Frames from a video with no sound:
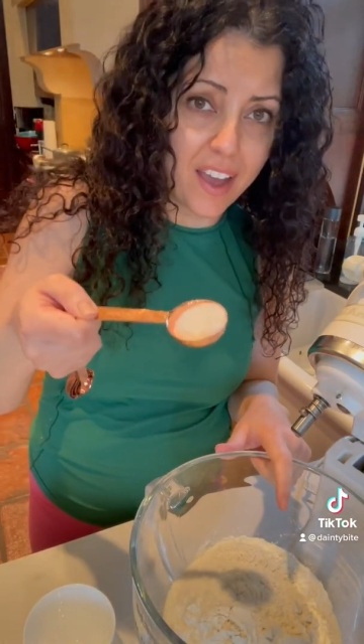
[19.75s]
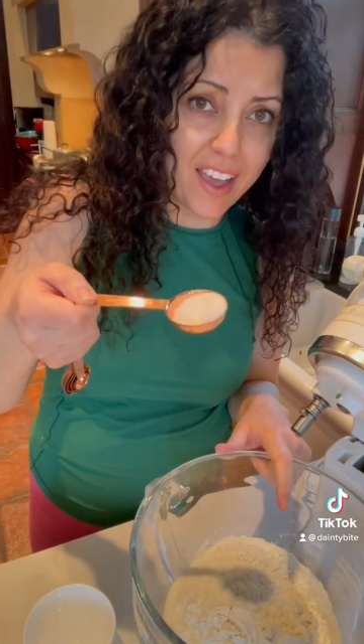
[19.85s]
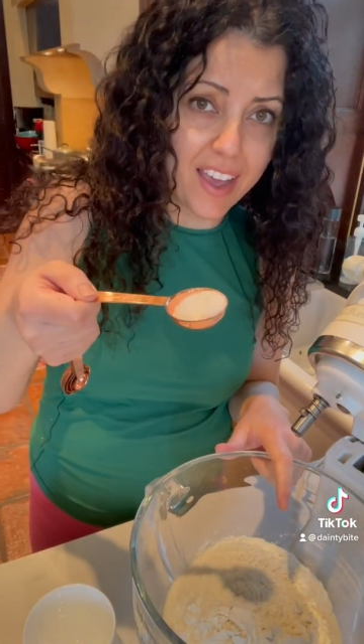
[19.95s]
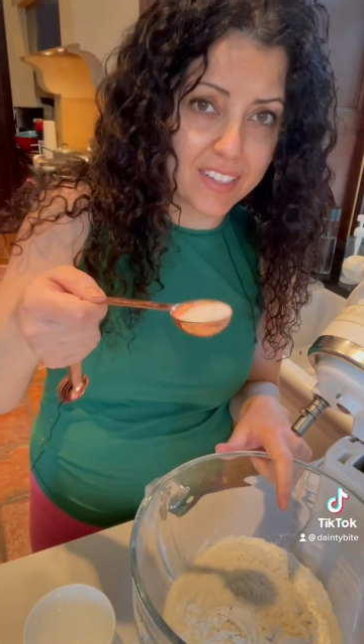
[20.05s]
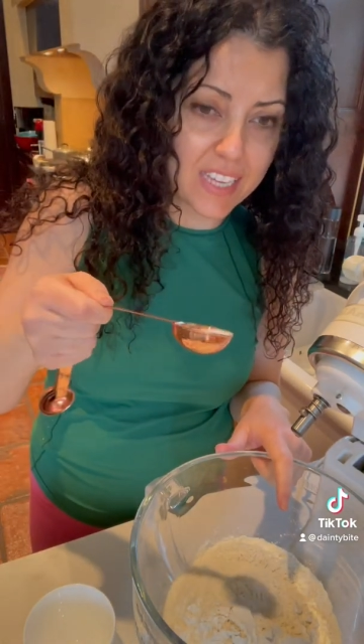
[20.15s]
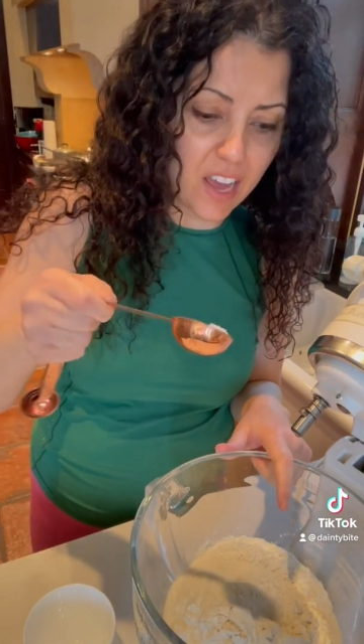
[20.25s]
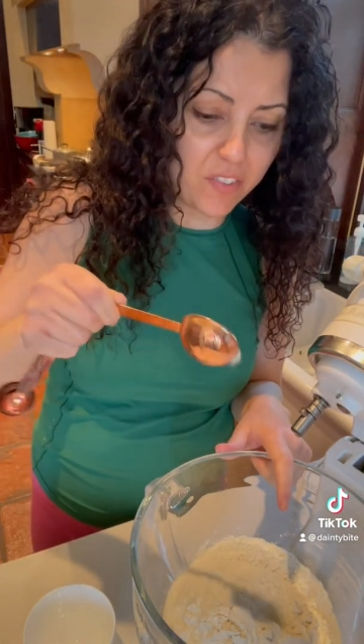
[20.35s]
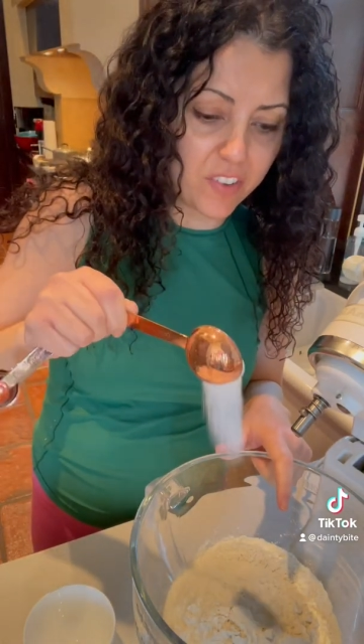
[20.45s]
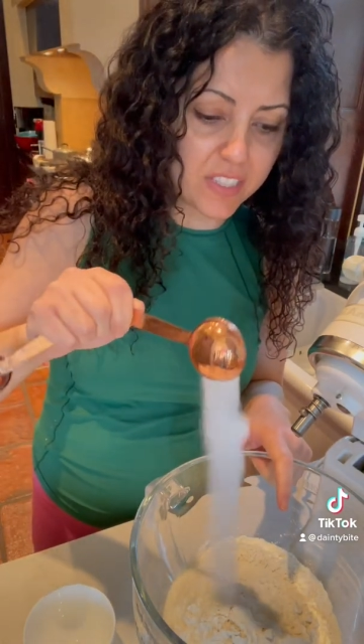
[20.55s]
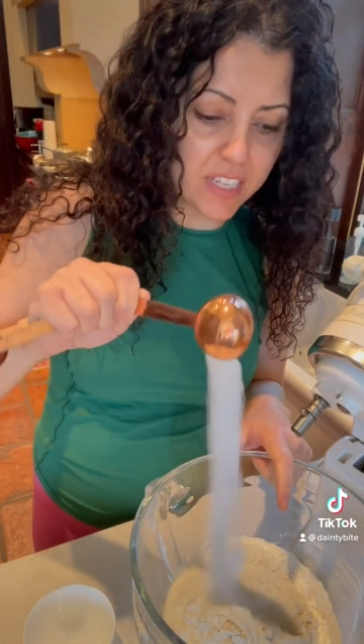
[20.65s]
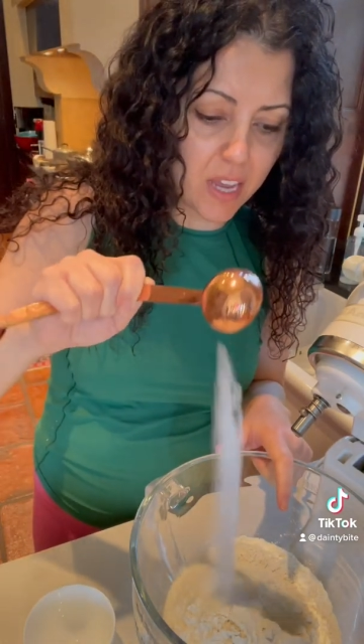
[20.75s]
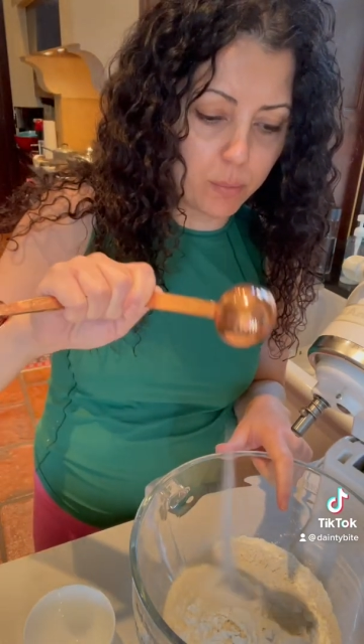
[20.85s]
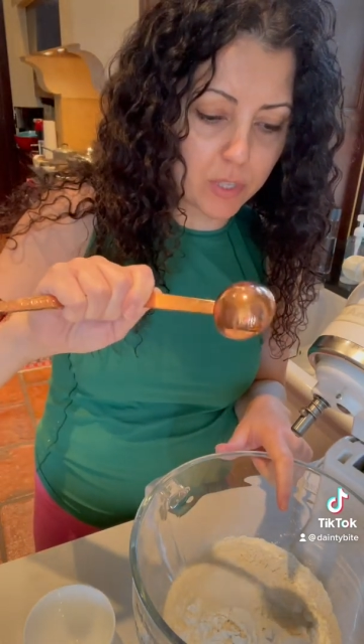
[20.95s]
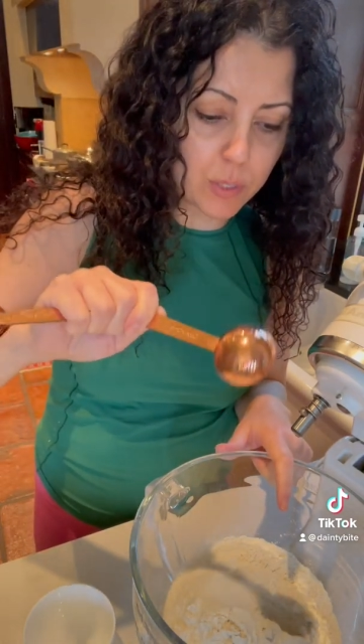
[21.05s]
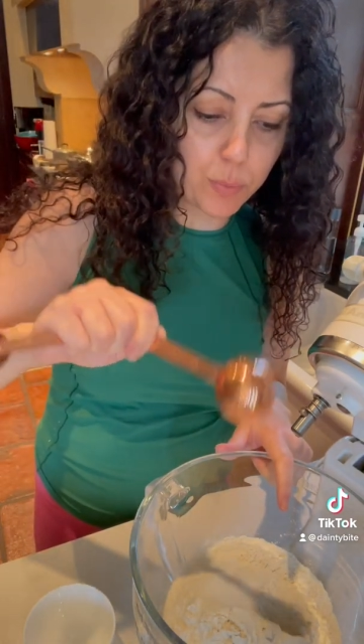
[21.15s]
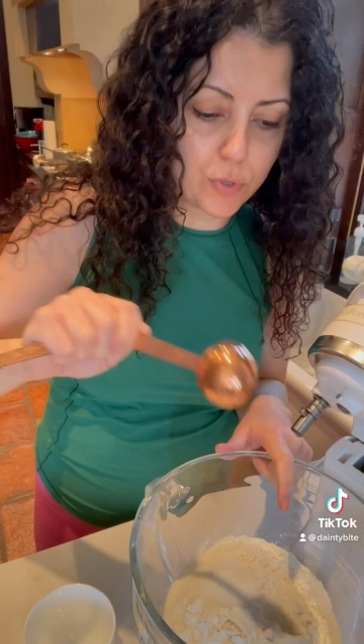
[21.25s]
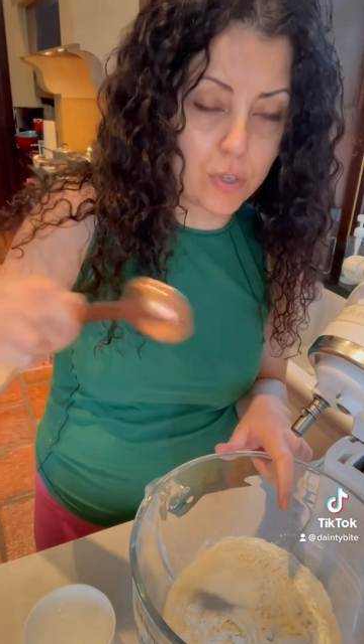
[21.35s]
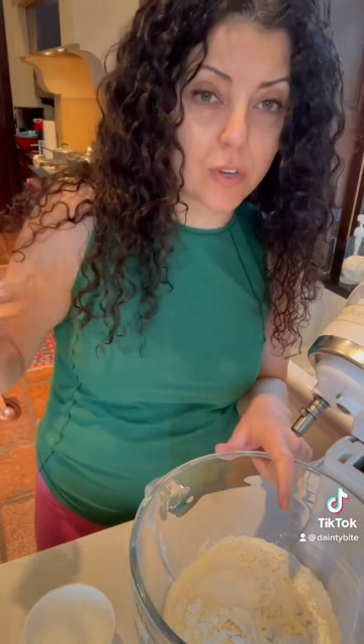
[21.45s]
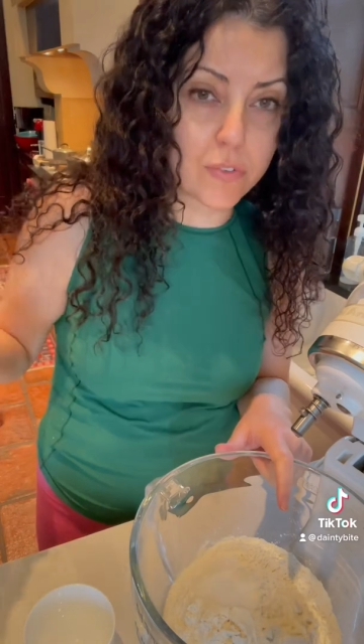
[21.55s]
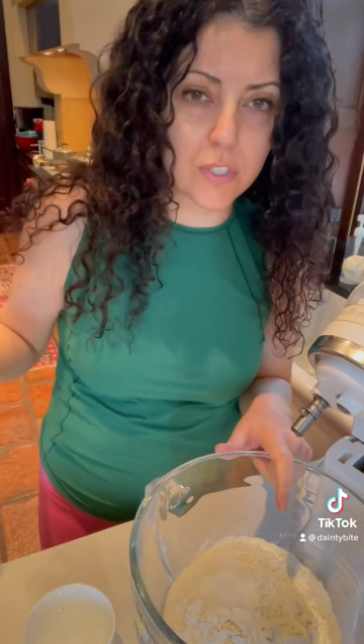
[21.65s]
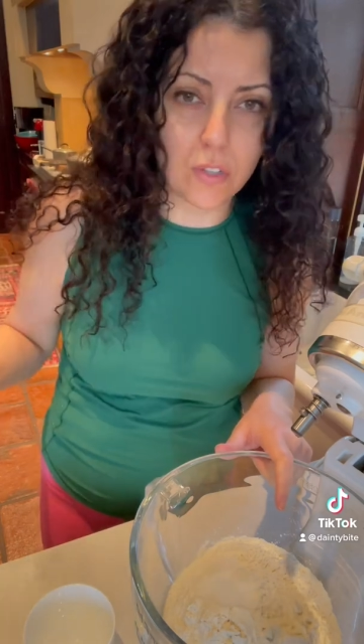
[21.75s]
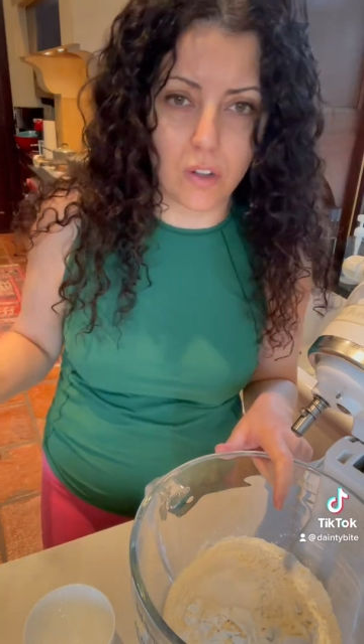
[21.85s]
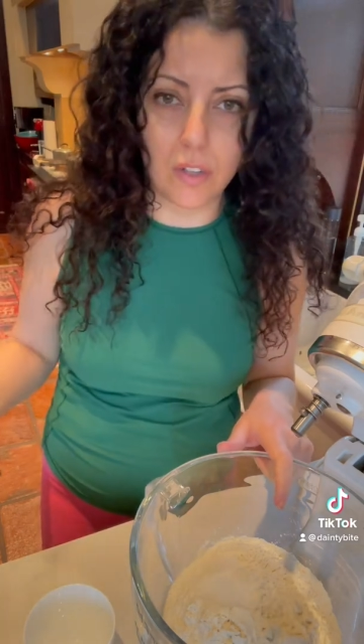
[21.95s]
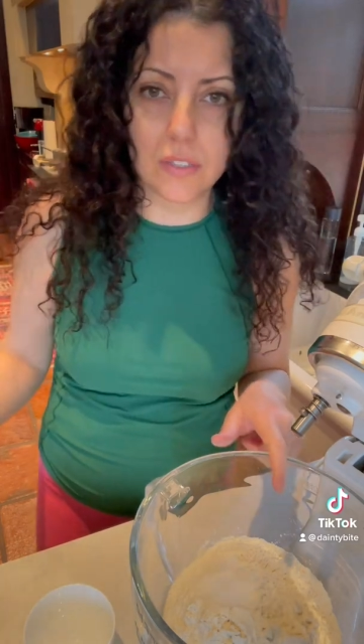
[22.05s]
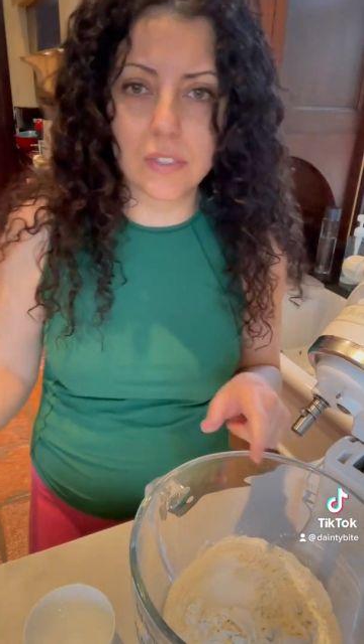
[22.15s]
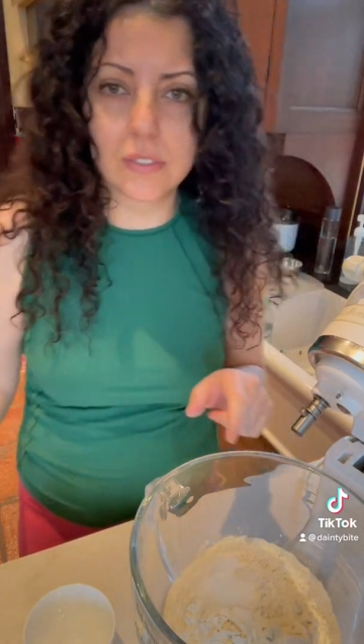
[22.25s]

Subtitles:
I add 1/2 tablespoon of salt.